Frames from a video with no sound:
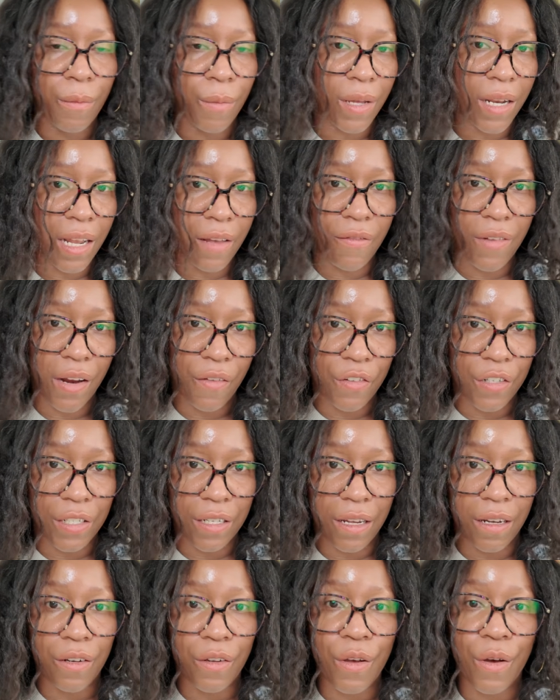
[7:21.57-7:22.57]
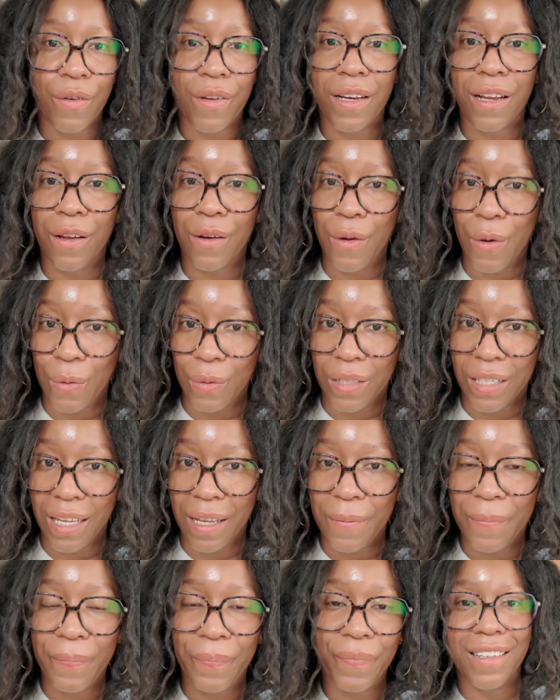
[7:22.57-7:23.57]
but I've never done coconut
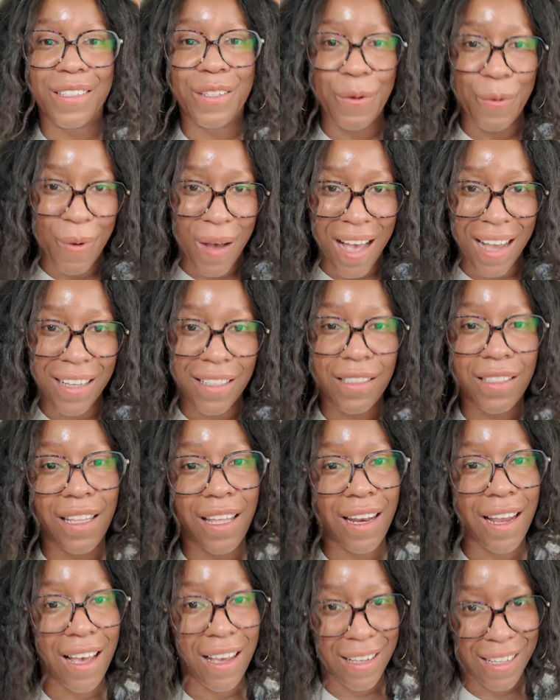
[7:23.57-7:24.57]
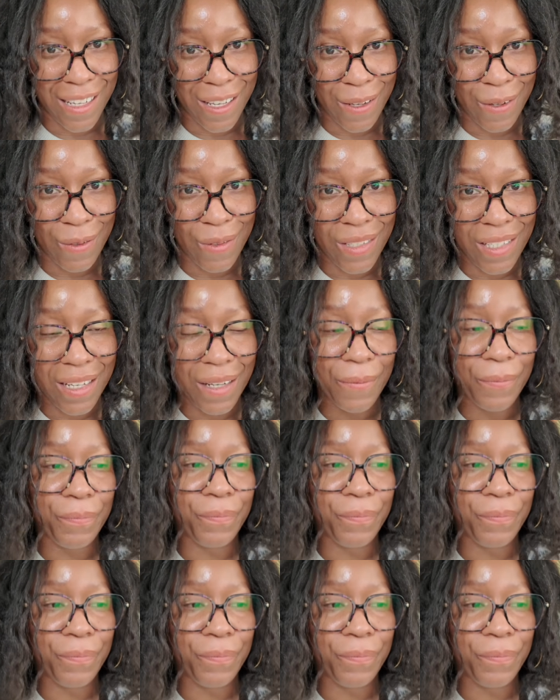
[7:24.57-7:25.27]
only. That is the wax that I use.